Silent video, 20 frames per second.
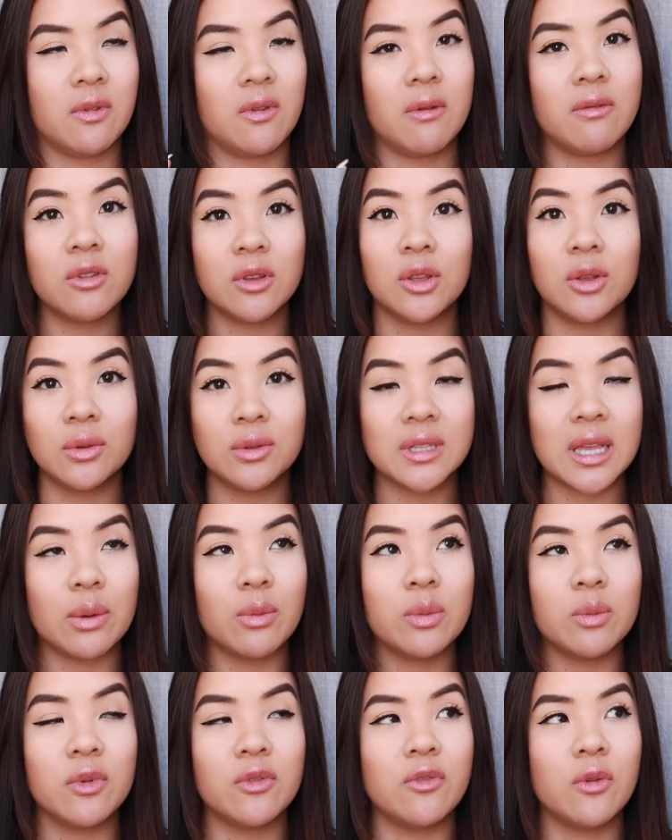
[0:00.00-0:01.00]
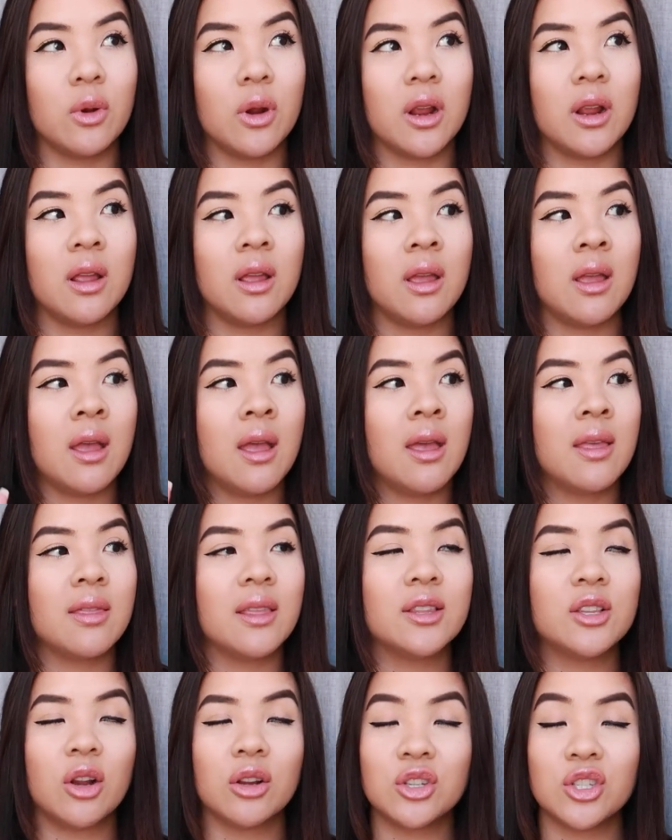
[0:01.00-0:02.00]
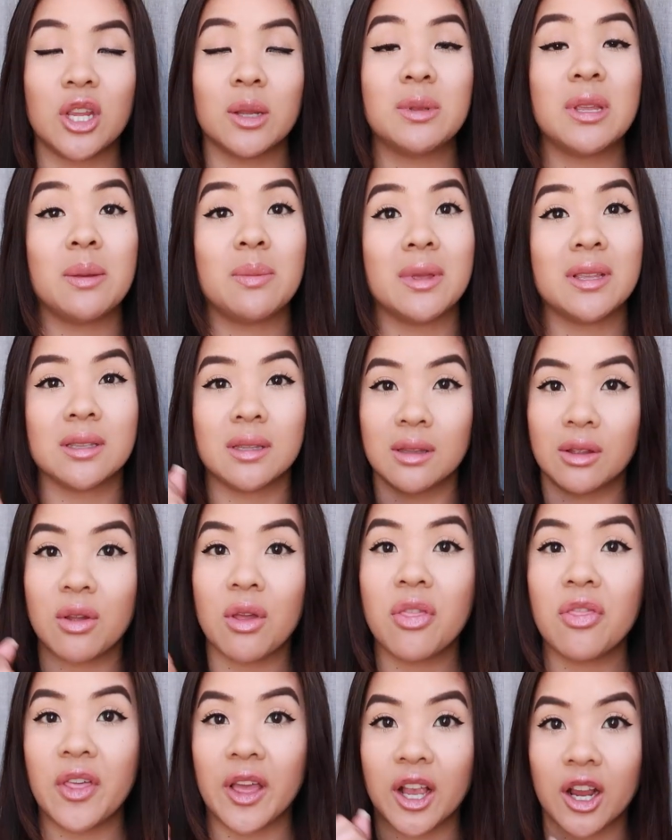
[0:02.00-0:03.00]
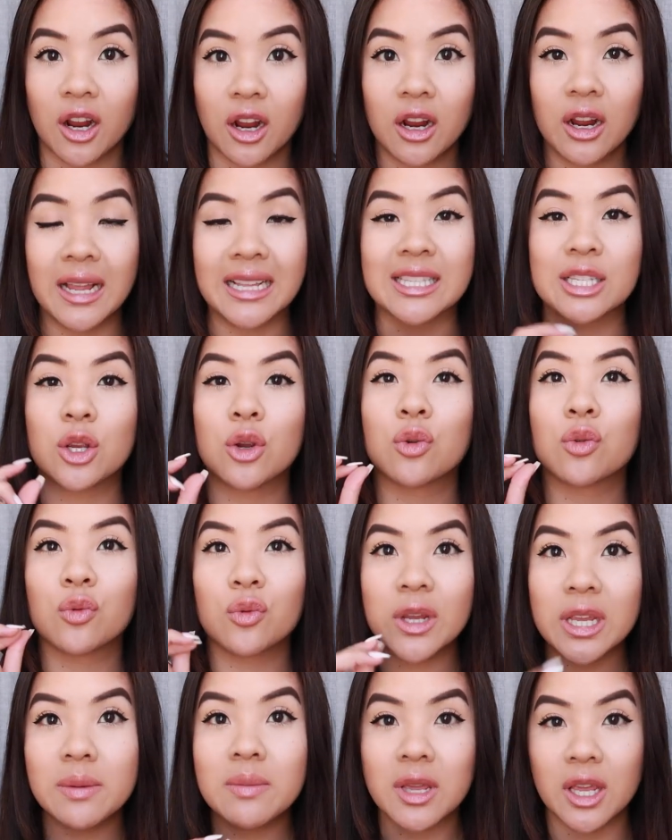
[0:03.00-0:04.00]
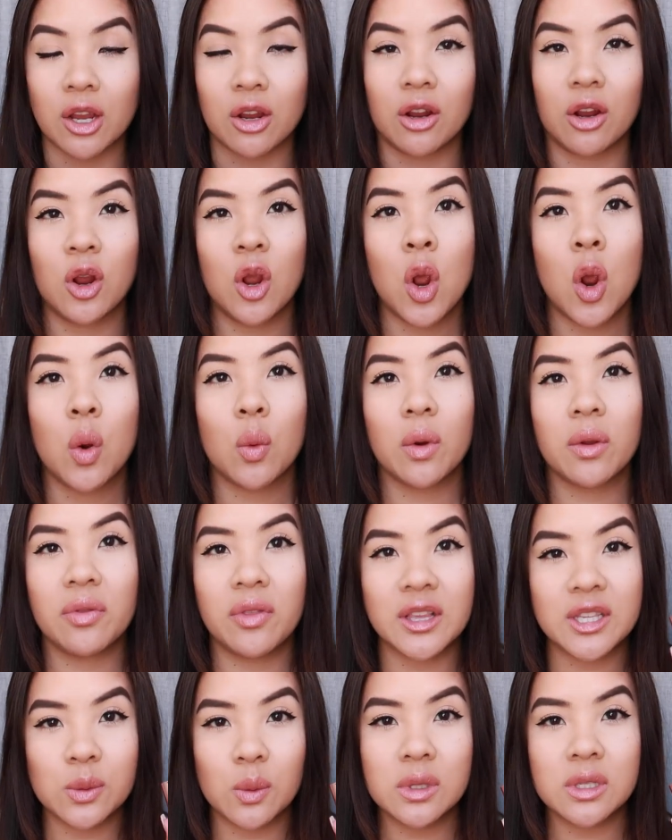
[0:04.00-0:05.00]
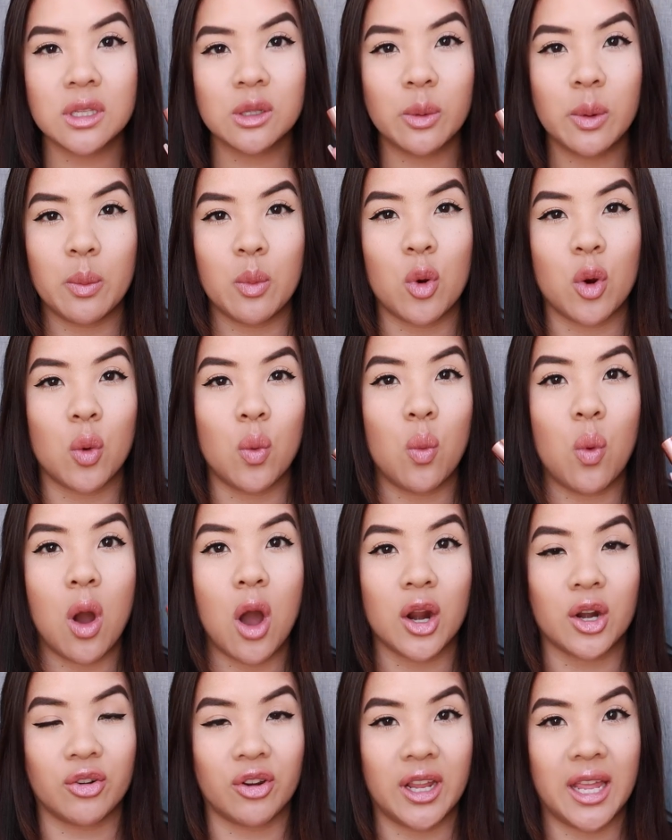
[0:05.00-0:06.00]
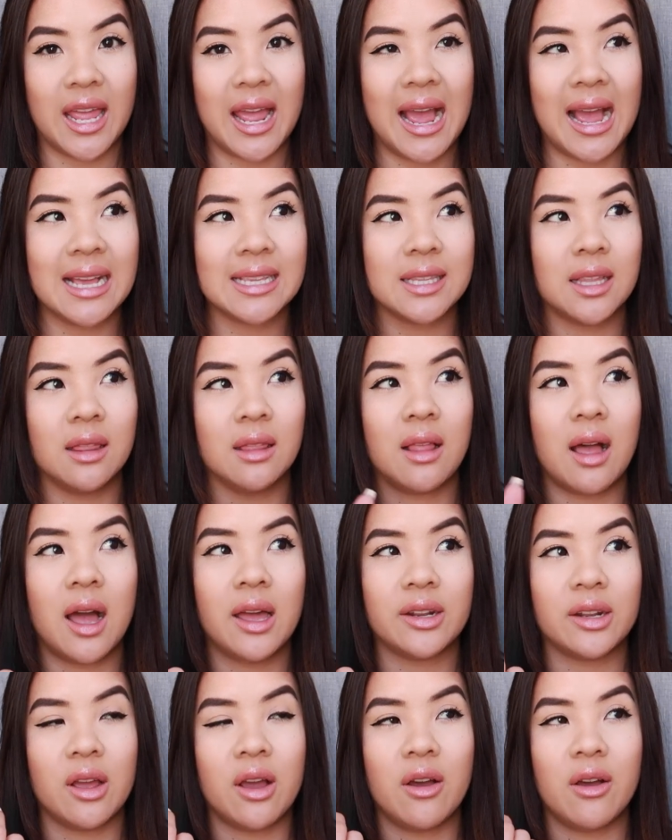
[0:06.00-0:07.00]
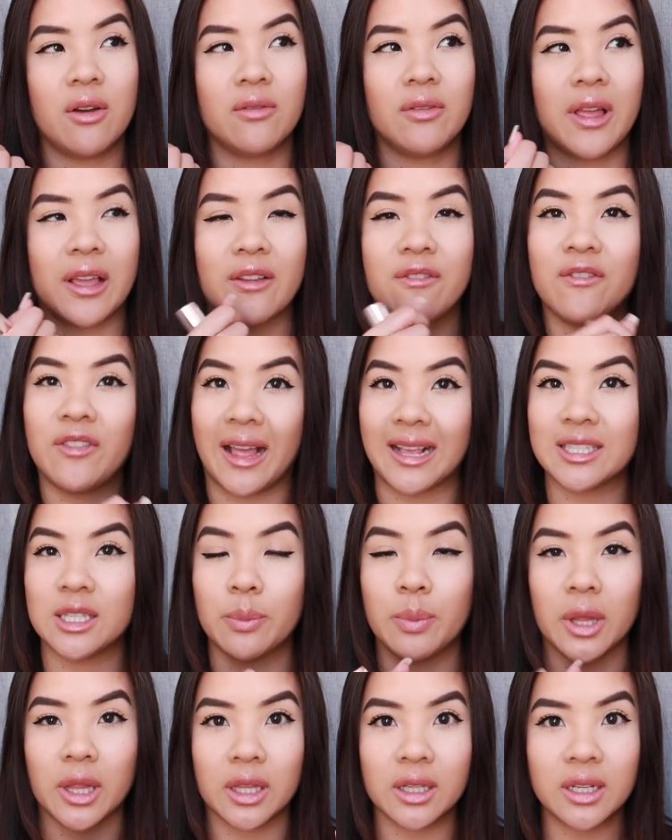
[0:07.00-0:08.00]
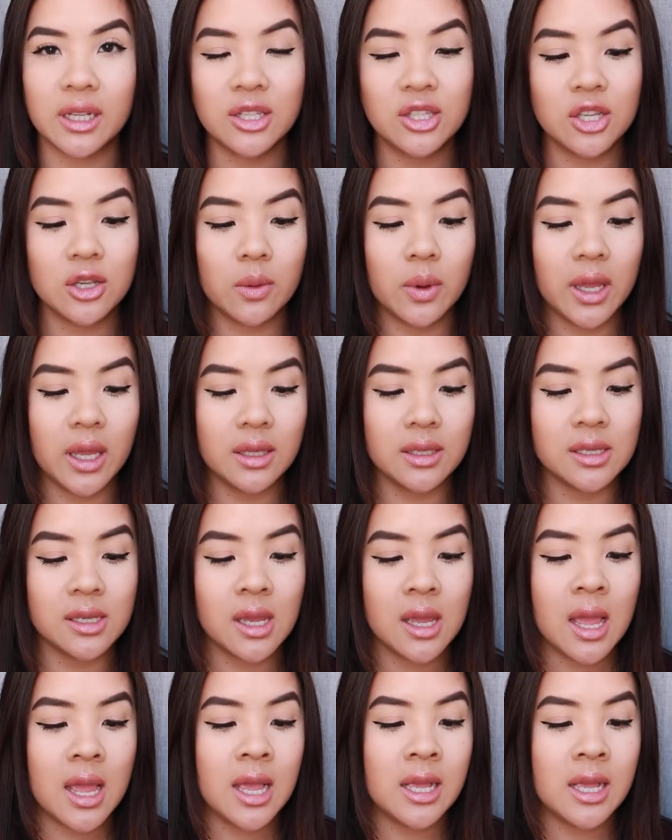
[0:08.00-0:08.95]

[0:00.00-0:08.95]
If you ever used that one before, the Tarte Shape Tape is a little thicker, it's creamier, where this one's a little bit more watery. It has a lot of like flexibility to it.